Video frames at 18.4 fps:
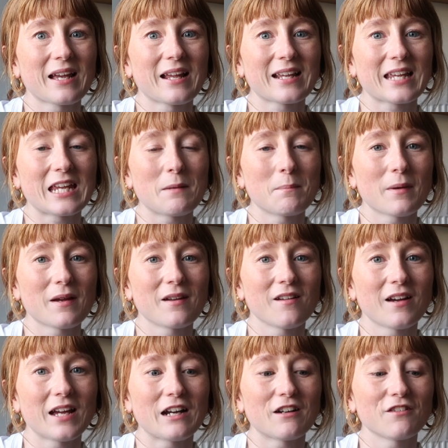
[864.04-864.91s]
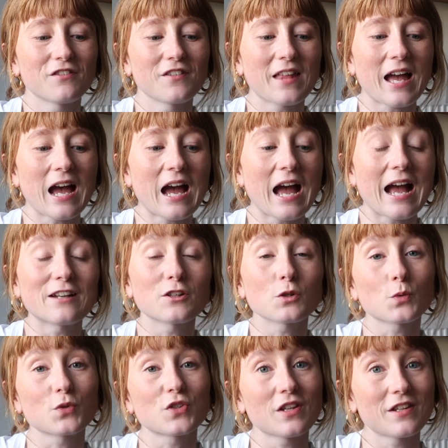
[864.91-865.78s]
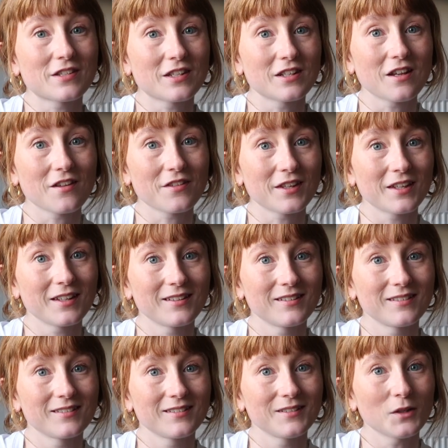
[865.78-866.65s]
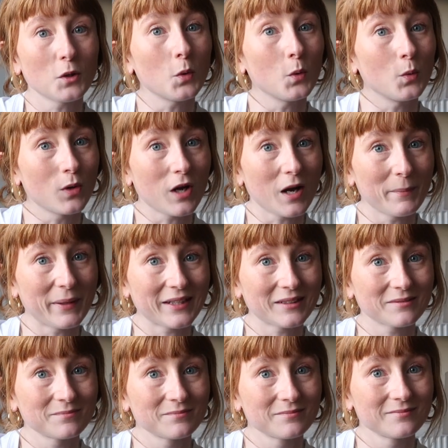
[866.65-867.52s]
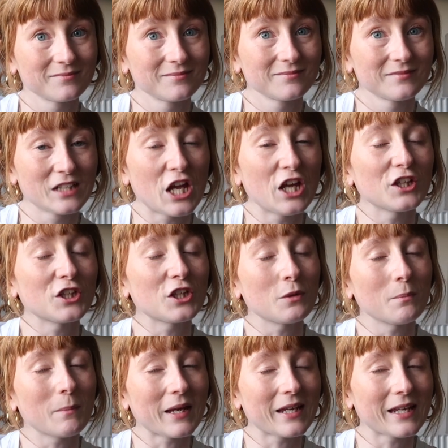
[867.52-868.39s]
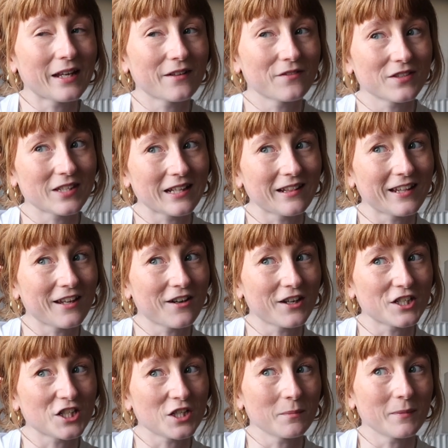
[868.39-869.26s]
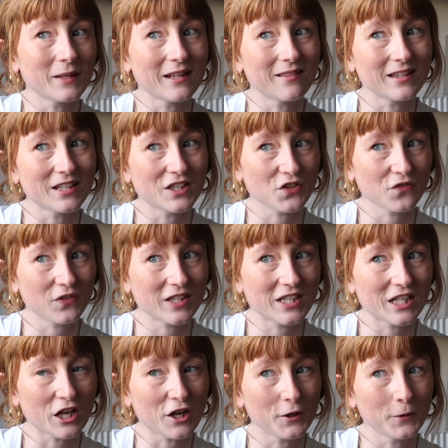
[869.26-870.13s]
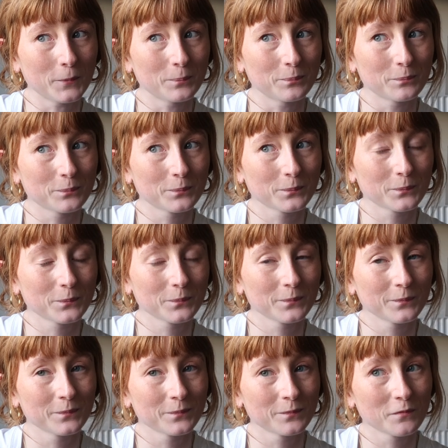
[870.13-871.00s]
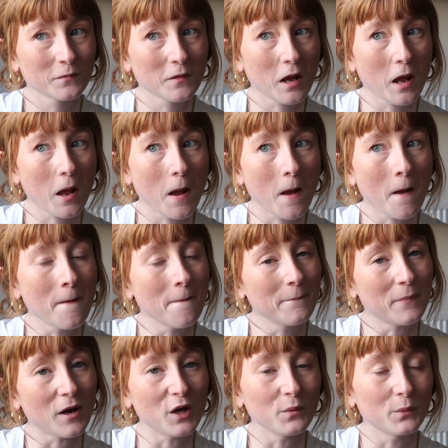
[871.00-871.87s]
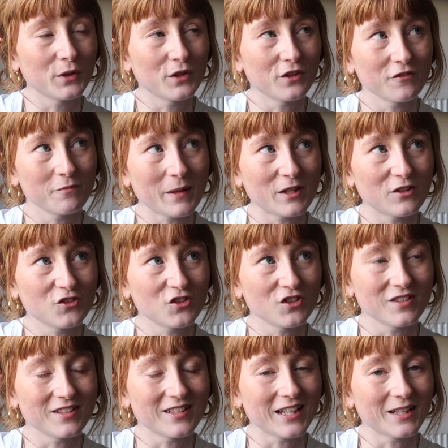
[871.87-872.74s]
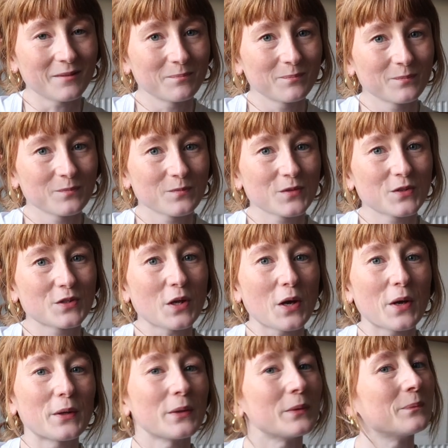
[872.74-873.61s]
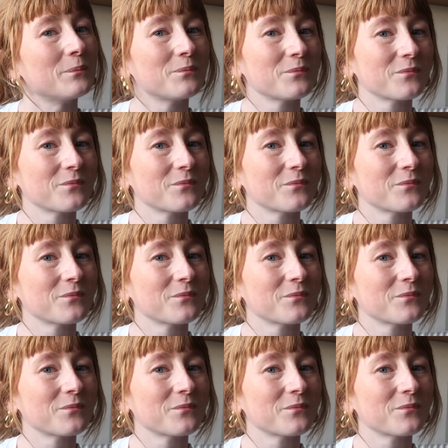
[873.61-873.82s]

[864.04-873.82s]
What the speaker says: keep an eye out for that. And also there's another haul coming. You may have seen the item in this video, but I wouldn't have mentioned it, so